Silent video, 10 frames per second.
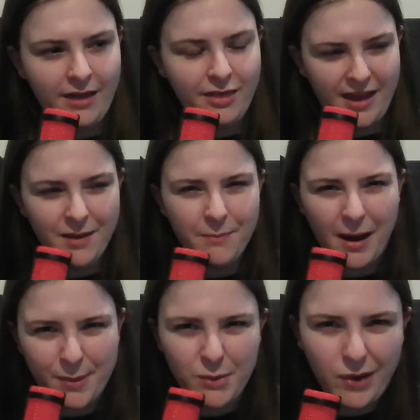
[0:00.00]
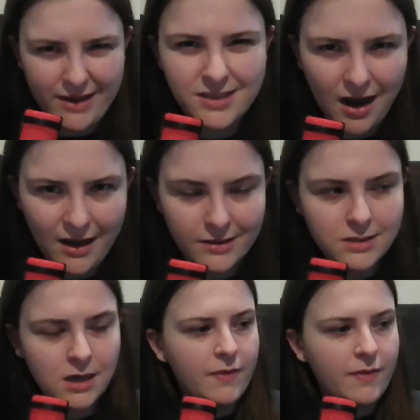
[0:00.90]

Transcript: I think it might be wet tires.